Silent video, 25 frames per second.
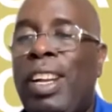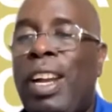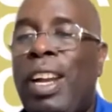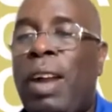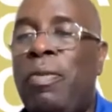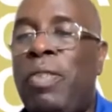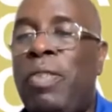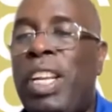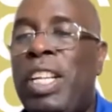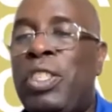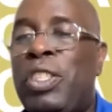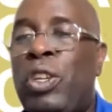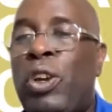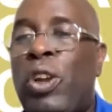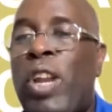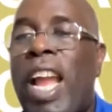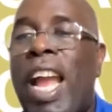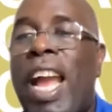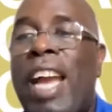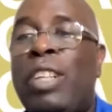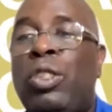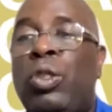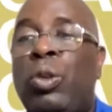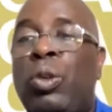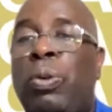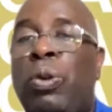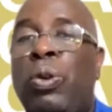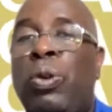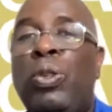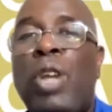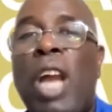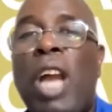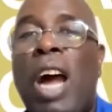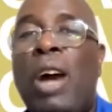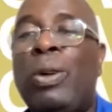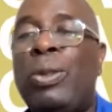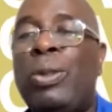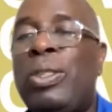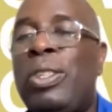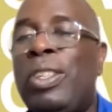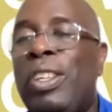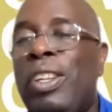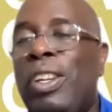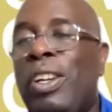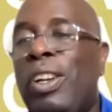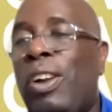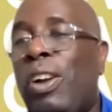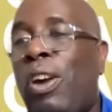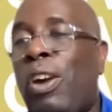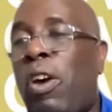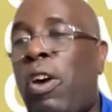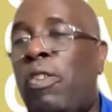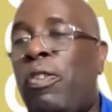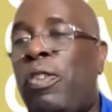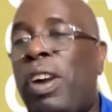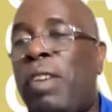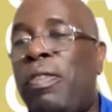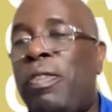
I'm very sorry I had to pull you out of